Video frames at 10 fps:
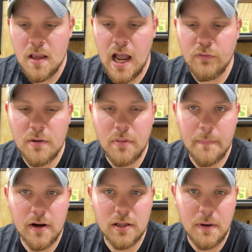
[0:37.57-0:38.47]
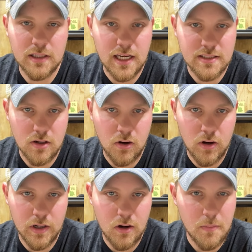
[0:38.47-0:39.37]
I run primarily mod lights
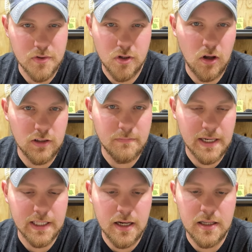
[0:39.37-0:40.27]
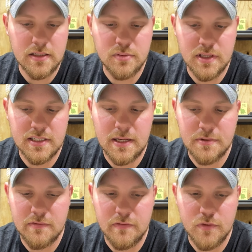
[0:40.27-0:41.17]
on almost all of my guns, with the
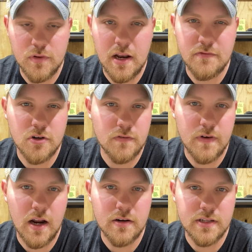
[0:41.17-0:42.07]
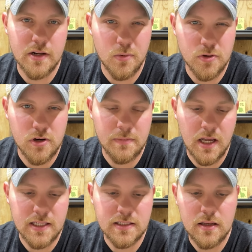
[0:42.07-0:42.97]
exception of a few that have Surefires and or
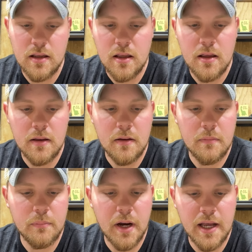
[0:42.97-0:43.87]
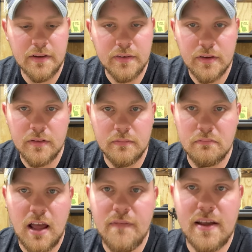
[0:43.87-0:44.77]
Streamlights. But
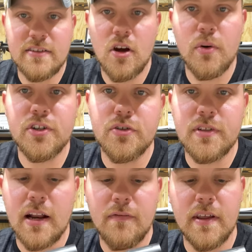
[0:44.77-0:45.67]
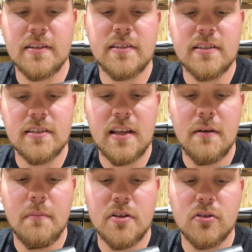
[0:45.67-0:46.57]
I've had no issues out of this. This is
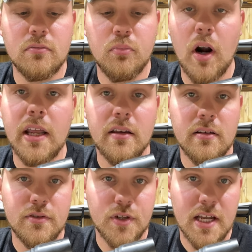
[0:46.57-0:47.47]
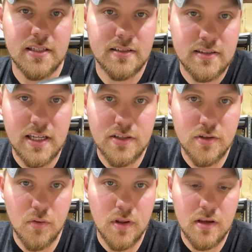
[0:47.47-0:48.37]
a muzzle brake, as you guys can see.
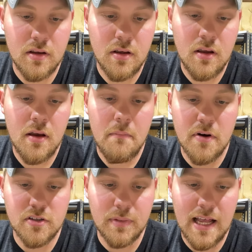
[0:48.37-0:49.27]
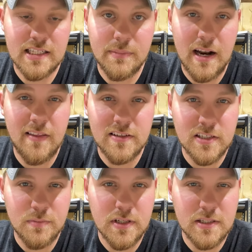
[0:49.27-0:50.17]
So the muzzle blast coming out of this
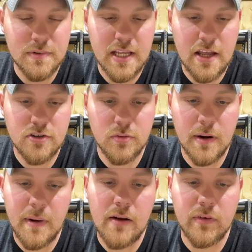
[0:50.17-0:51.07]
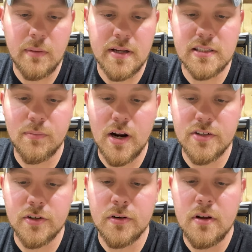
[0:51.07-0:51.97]
is pretty substantial when I'm not running my
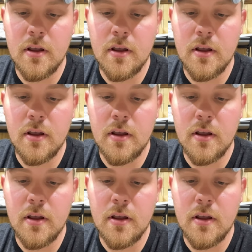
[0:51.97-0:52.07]
suppressor.